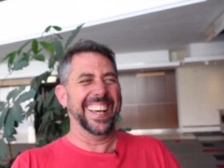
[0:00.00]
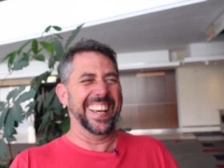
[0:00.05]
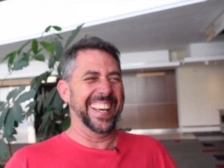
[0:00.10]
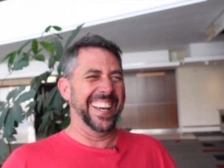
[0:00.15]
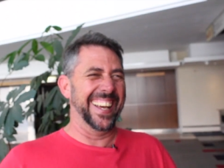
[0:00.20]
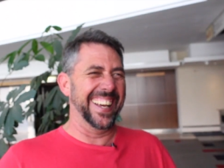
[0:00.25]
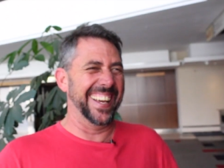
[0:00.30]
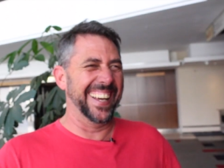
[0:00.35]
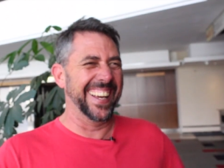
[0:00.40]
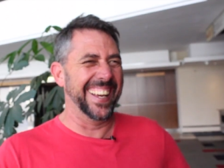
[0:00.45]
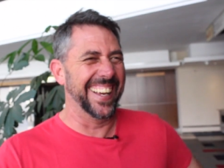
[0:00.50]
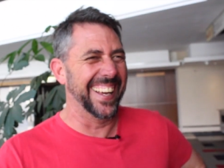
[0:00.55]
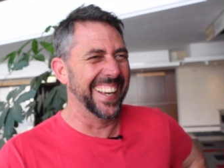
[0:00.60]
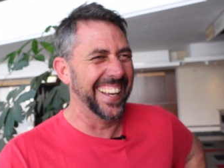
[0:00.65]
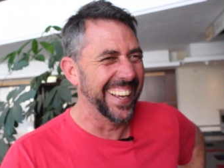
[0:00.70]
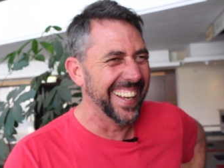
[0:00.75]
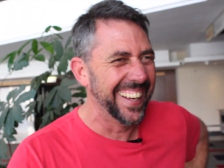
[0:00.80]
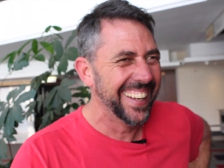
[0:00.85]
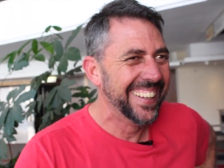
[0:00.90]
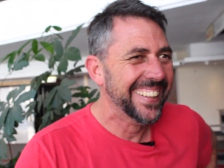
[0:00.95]
so where was it
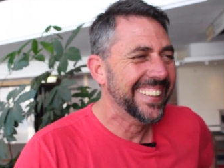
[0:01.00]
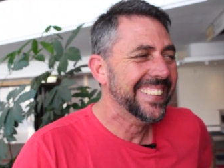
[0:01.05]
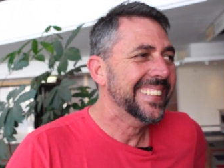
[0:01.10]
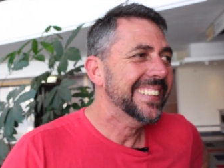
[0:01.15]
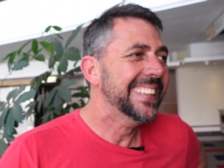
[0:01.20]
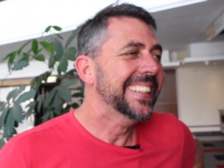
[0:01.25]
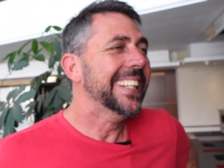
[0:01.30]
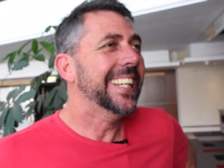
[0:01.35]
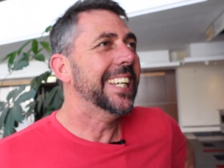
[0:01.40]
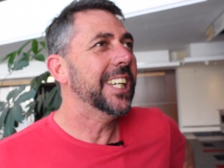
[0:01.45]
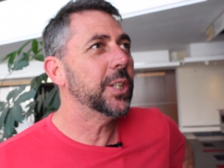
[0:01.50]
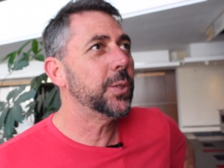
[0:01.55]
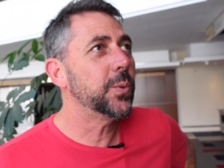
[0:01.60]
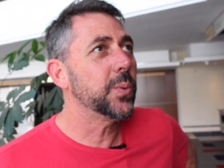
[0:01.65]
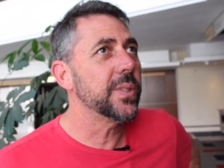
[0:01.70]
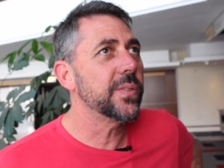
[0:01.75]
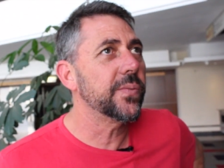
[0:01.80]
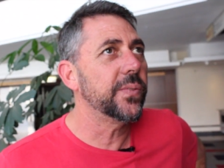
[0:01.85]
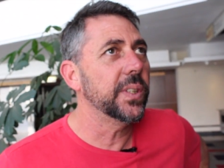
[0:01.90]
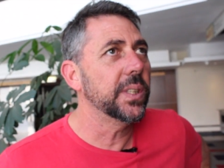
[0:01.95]
filmed? It
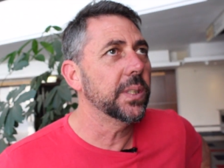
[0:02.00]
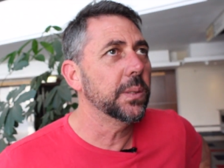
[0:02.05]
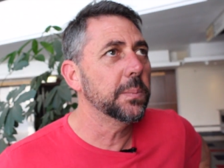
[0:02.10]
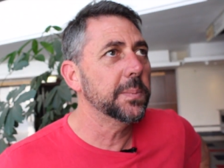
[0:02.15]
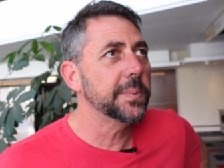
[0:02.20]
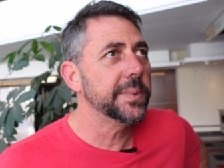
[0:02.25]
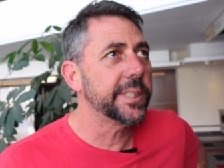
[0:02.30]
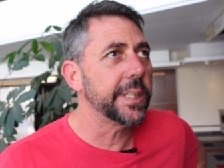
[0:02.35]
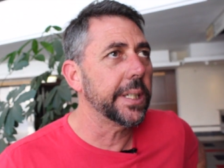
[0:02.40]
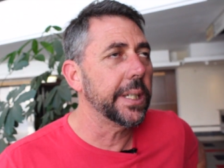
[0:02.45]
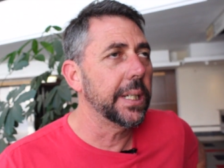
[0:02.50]
was filmed.